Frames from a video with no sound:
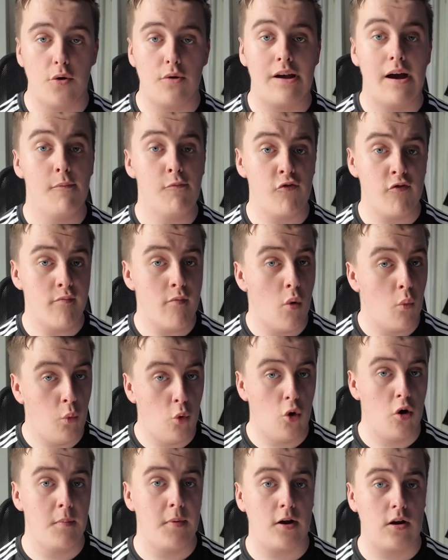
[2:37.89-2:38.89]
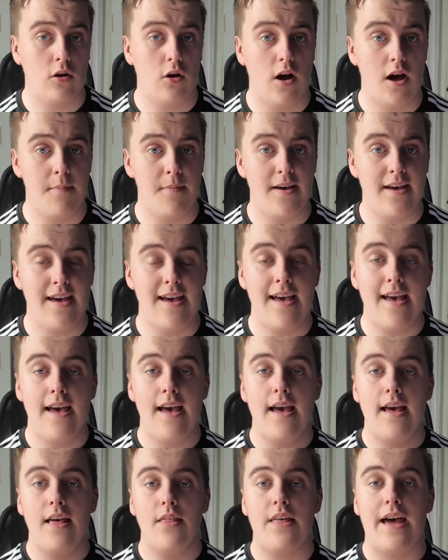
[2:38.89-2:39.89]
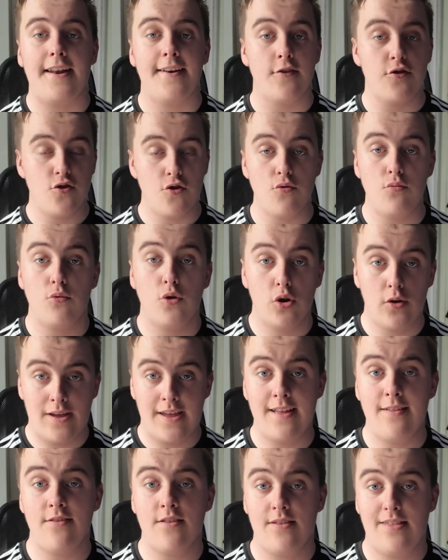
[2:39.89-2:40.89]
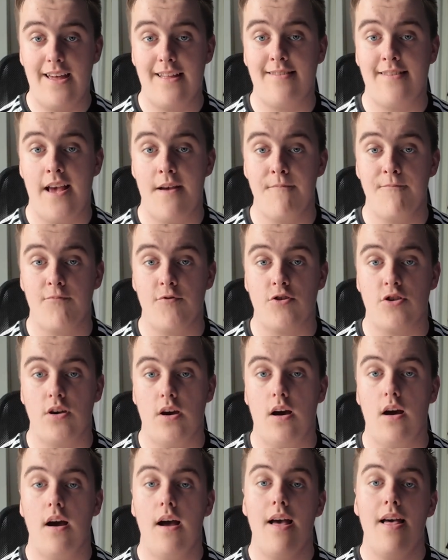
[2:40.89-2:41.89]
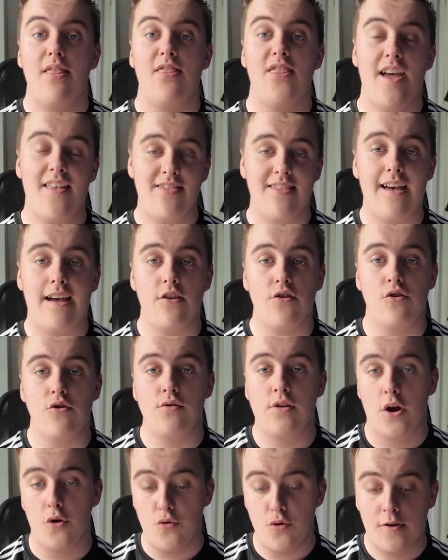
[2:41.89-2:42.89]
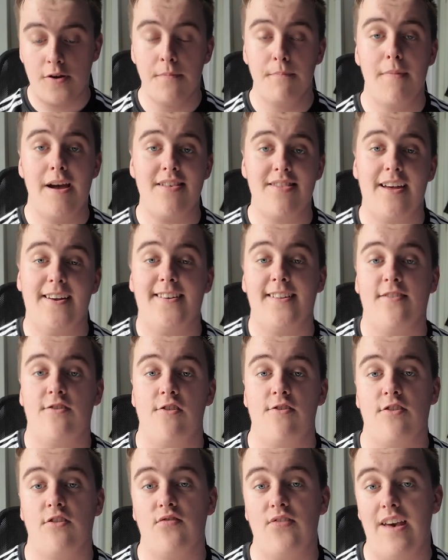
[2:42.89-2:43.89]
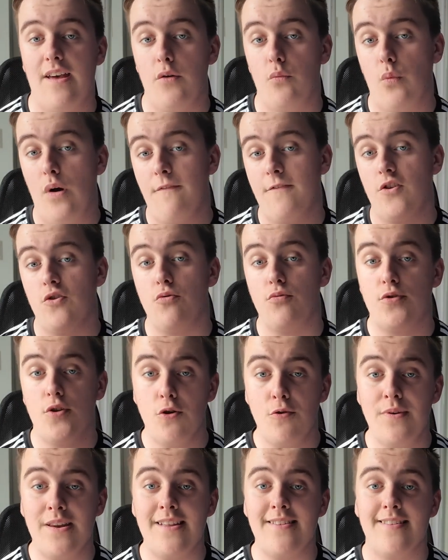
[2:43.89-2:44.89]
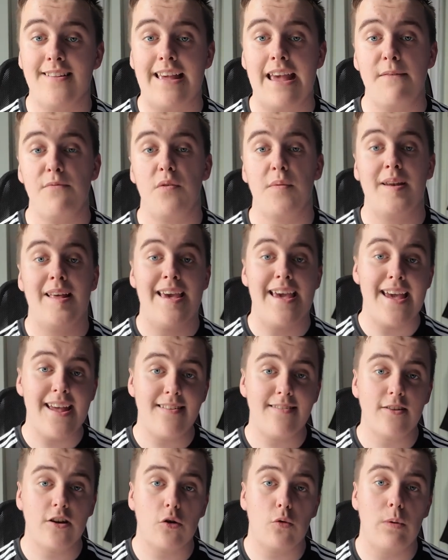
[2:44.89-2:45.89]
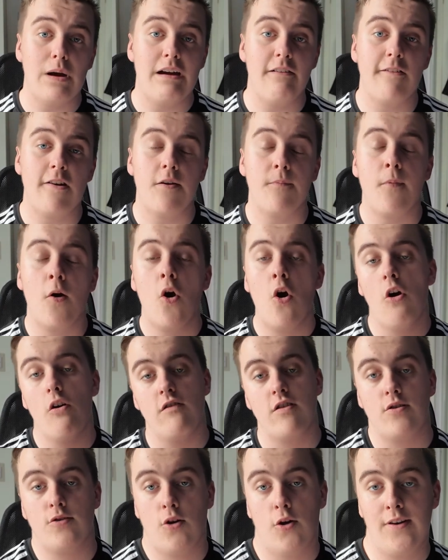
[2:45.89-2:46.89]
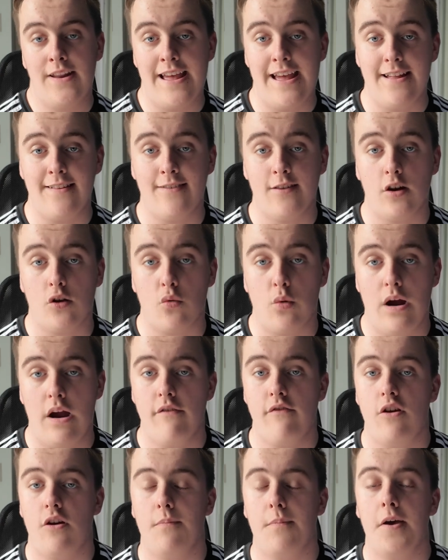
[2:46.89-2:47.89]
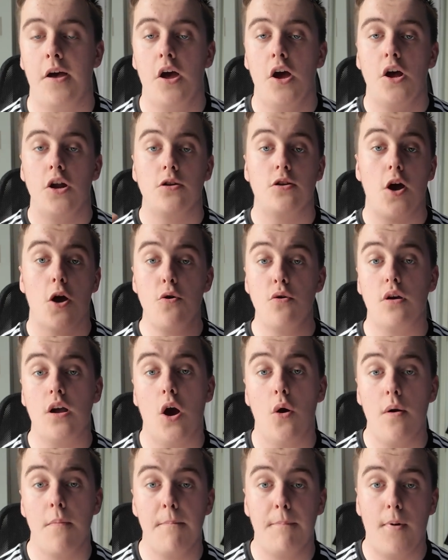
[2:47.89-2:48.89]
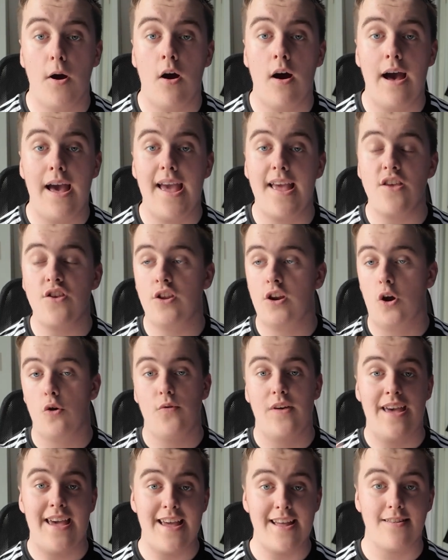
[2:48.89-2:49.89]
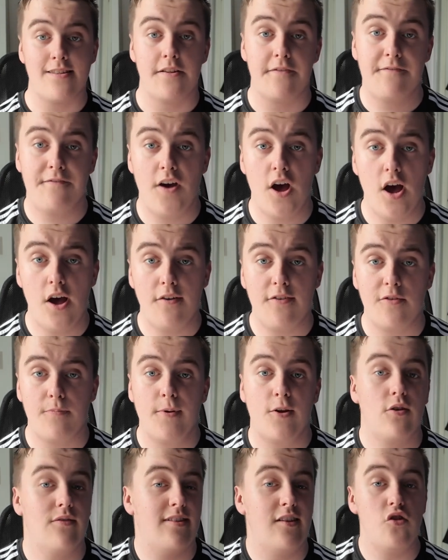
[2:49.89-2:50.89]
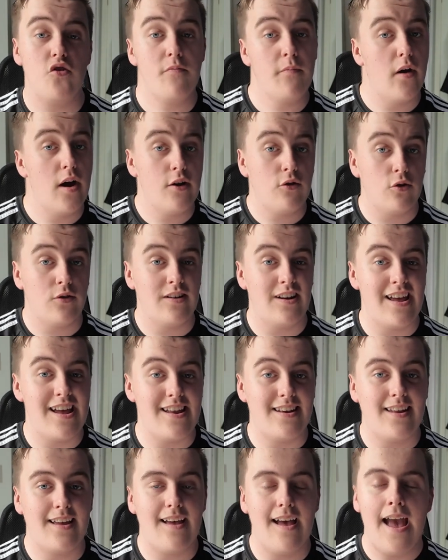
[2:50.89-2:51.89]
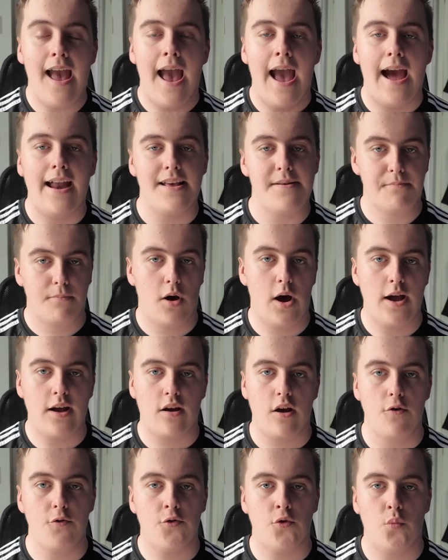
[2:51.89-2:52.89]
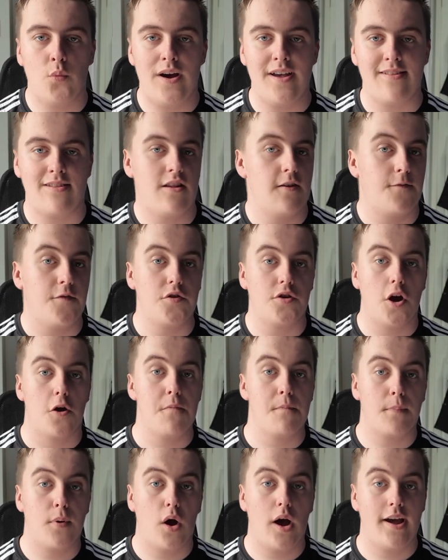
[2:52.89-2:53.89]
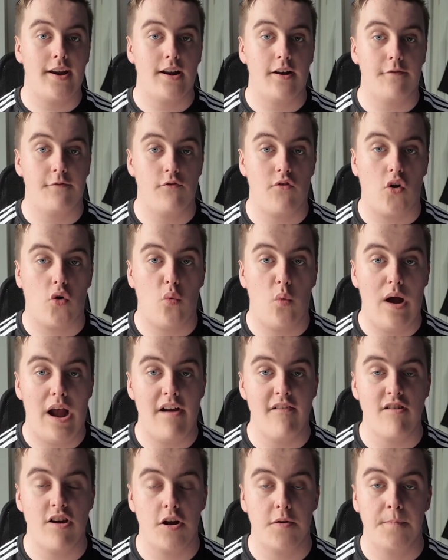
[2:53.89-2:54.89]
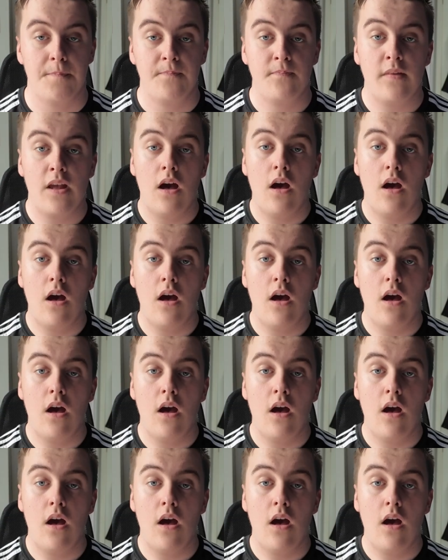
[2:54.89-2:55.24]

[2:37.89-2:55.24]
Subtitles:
comes from a warmer climate, and you look into their temperature, then you can make that decision then whether you do need to keep them in a heated aquarium or a non-heated aquarium. Don't go and buy, the heater first, because then you might not need it and it might go to waste if you don't buy another aquarium.